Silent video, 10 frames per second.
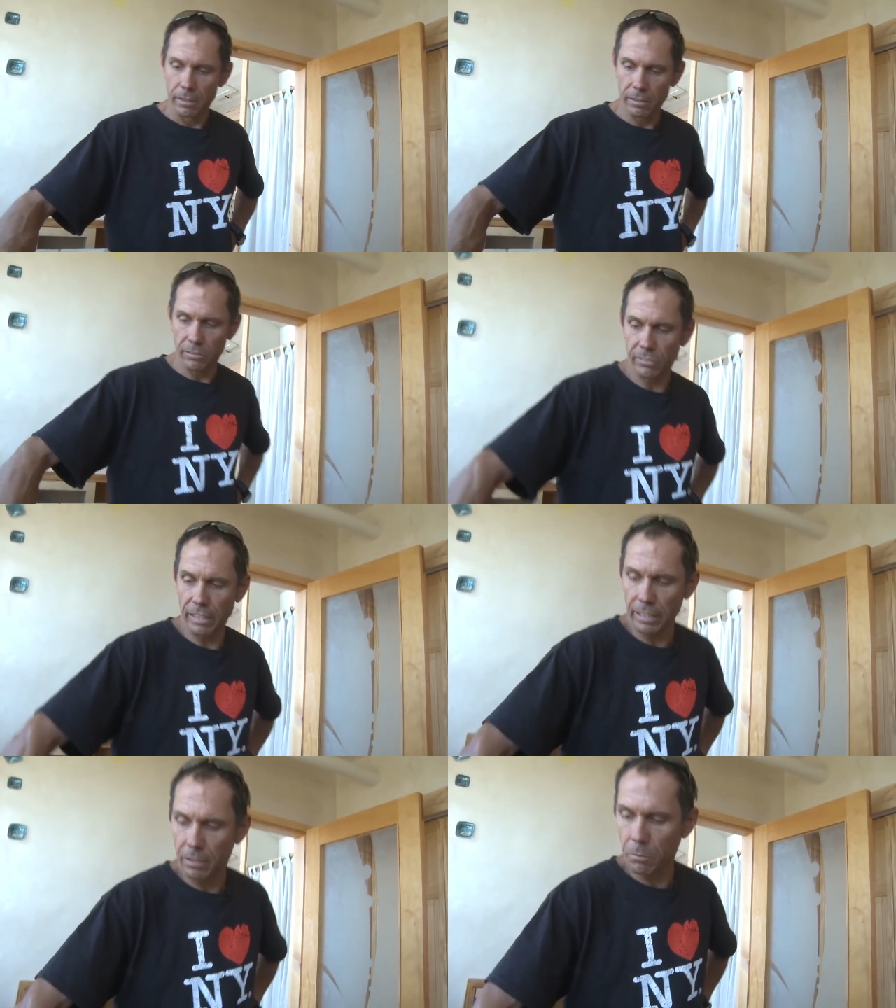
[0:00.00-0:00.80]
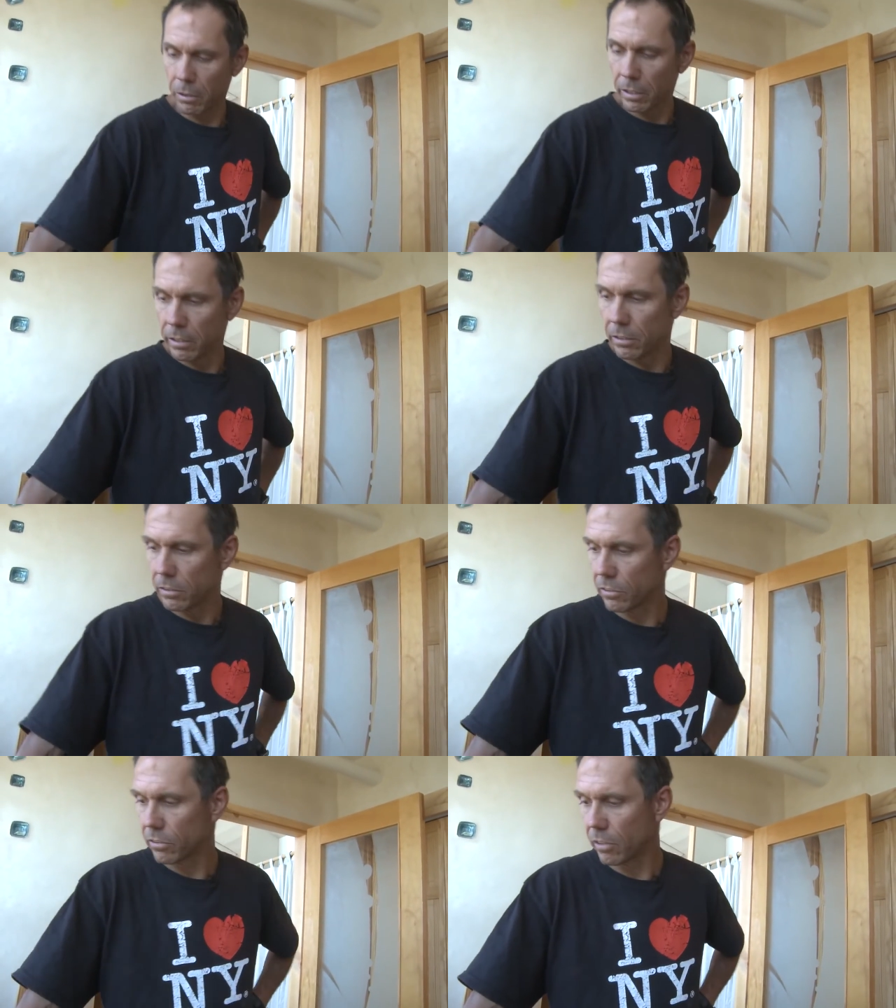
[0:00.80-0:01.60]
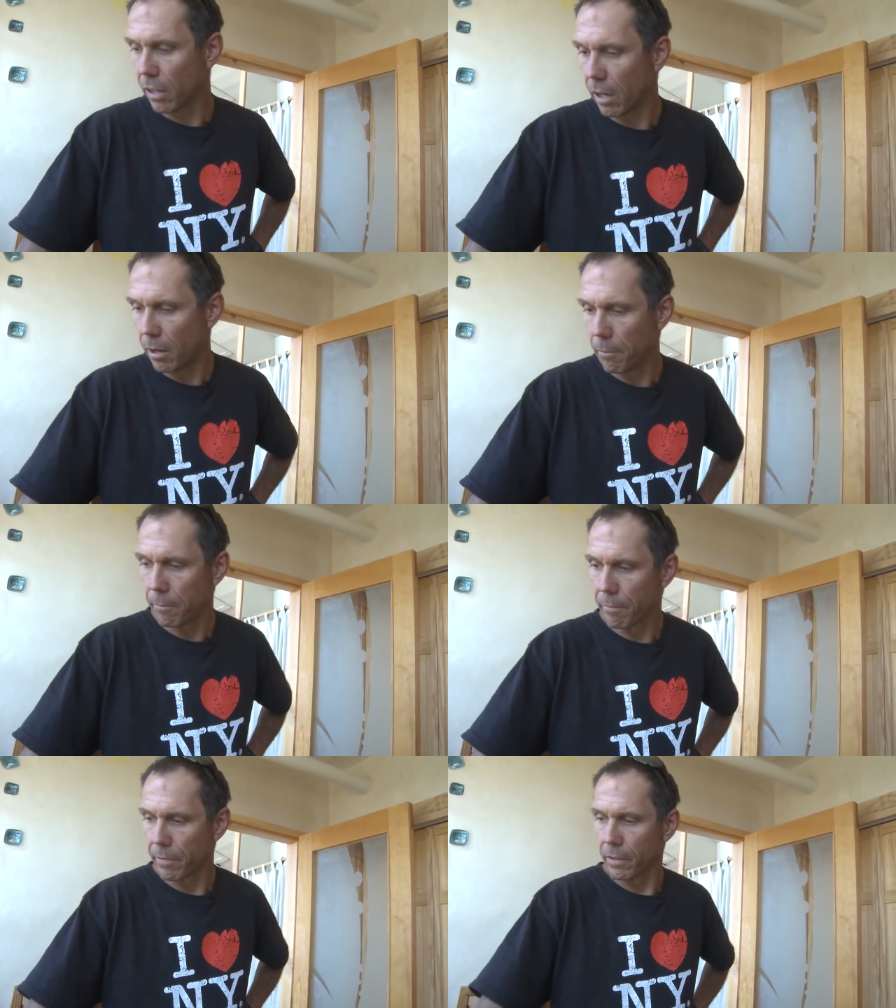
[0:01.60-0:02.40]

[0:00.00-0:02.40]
The sink was a